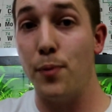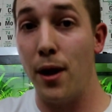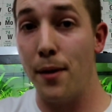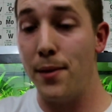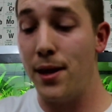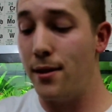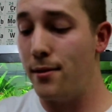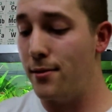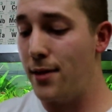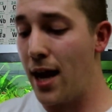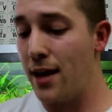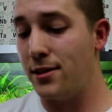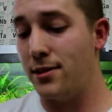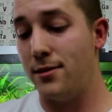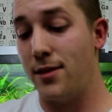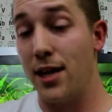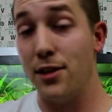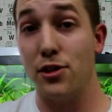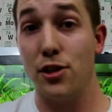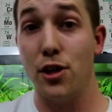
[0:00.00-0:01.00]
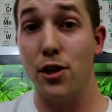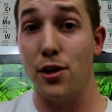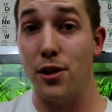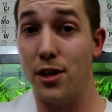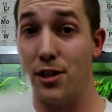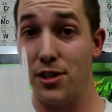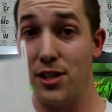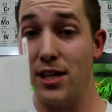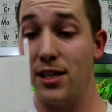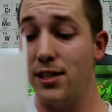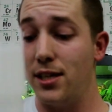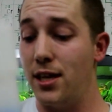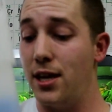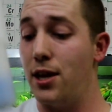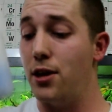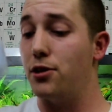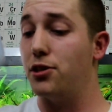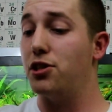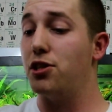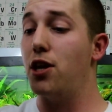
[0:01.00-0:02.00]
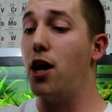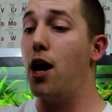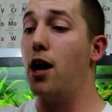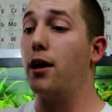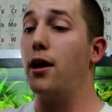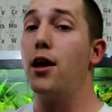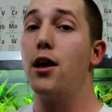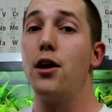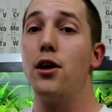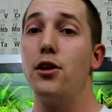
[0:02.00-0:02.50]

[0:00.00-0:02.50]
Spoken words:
but I mean, that's good. This thing's in here snug.